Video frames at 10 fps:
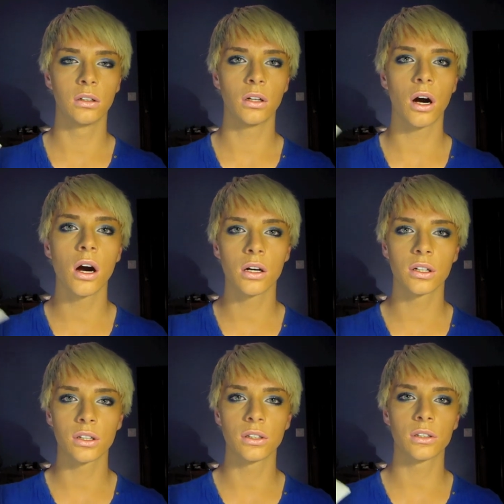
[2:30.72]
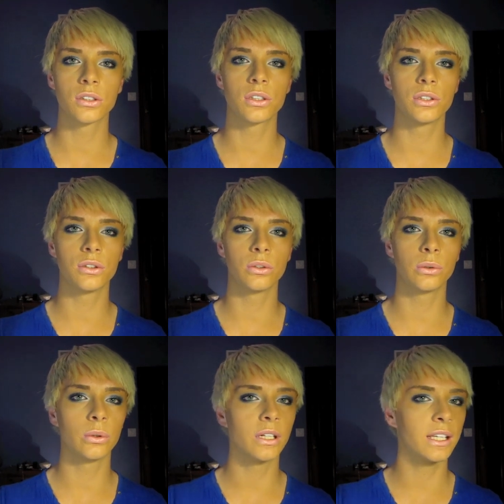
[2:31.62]
harder
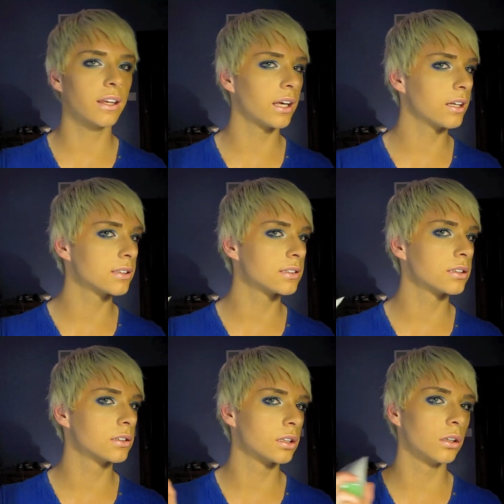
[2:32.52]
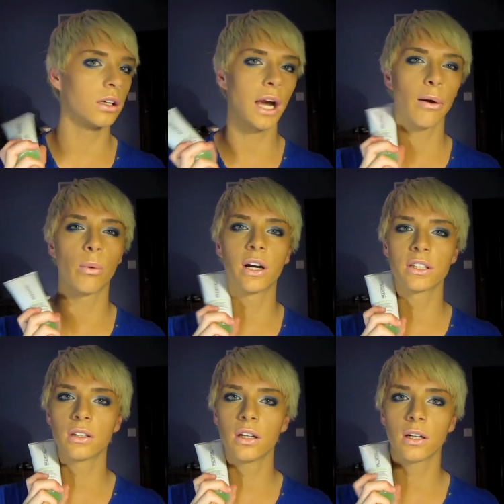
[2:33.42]
to get to look how I want
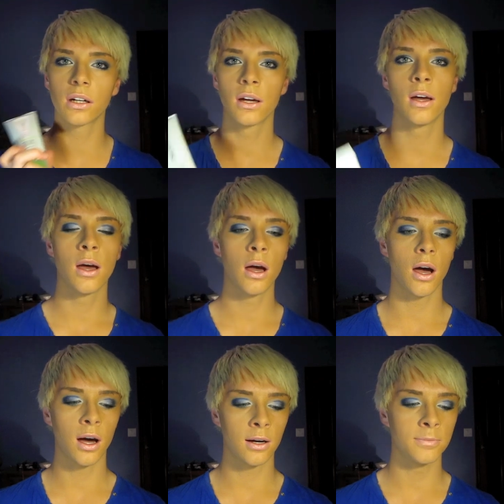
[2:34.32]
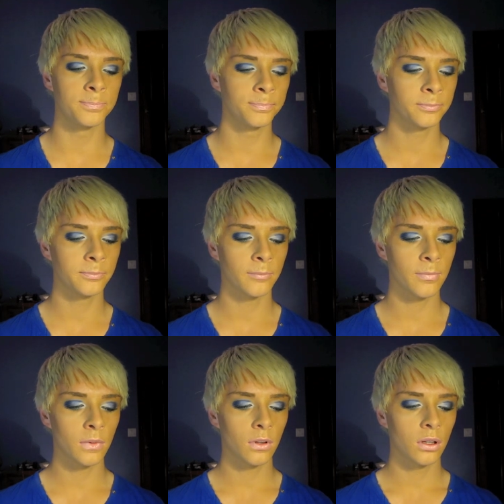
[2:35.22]
it to look. Um,
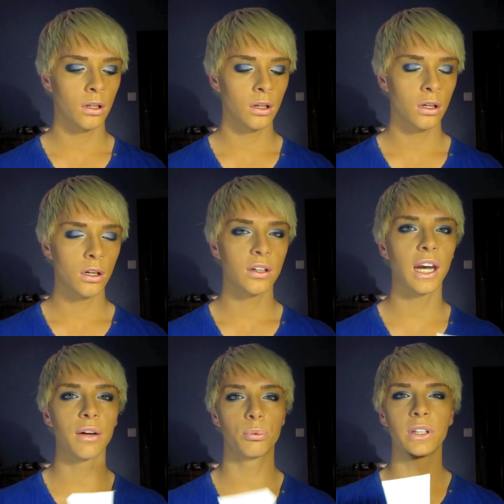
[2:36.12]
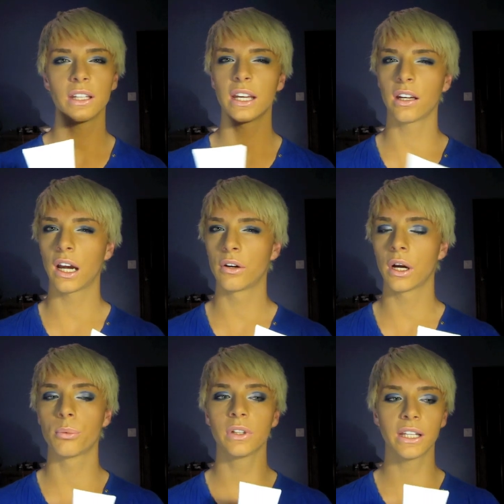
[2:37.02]
I really like, I don't know,
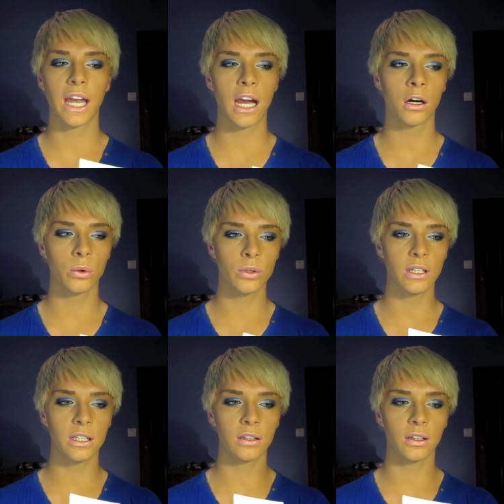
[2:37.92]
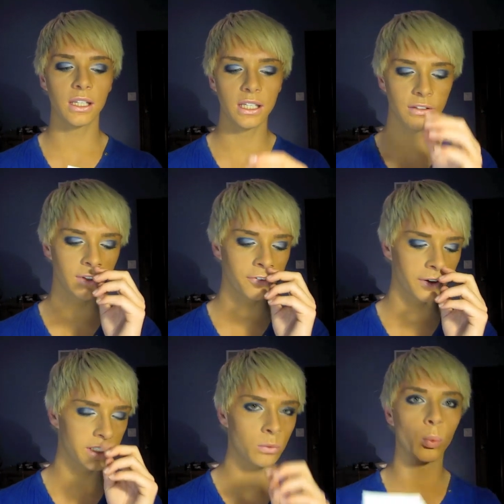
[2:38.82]
I really like how, like, even if
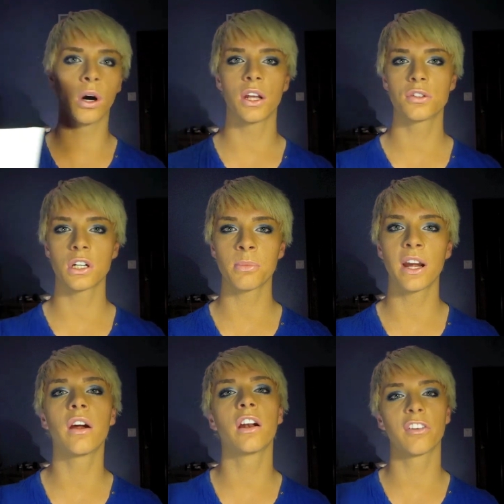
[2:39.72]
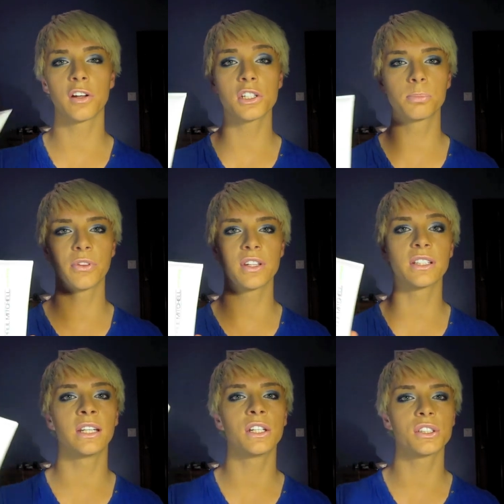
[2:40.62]
I didn't want to straighten my hair, and if I just put this
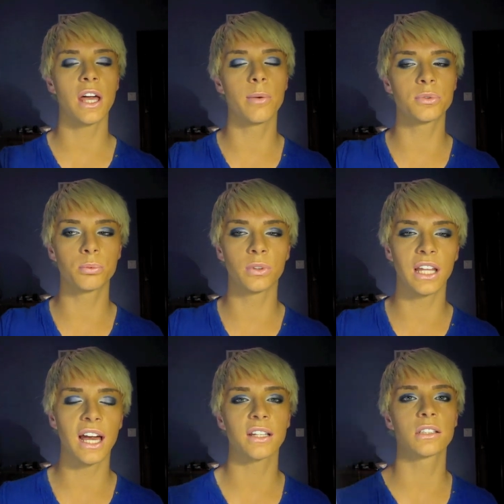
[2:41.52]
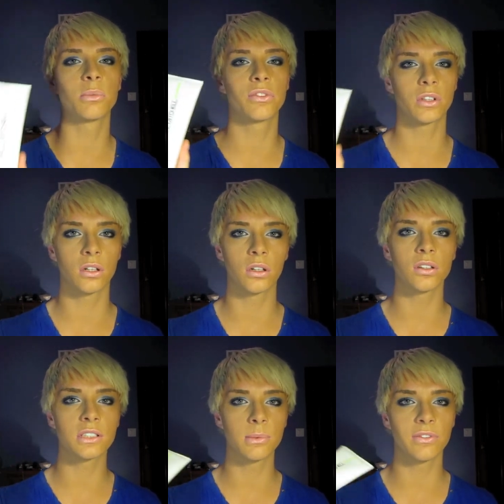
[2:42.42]
in, it just helps relax some of the
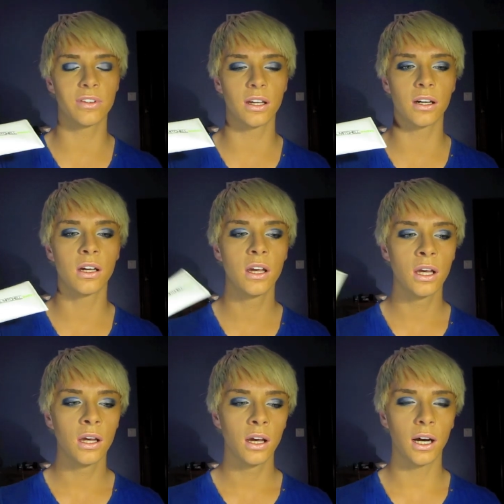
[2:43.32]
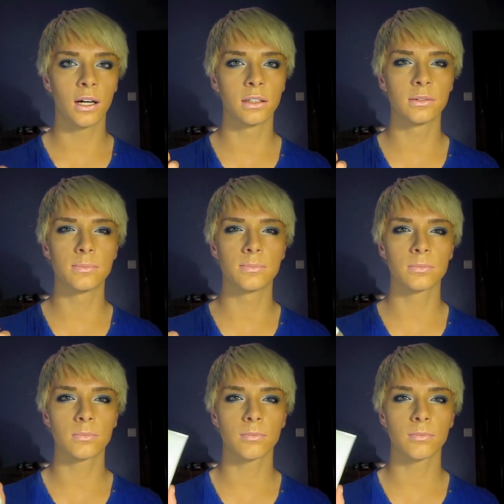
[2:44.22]
curl, some of the um,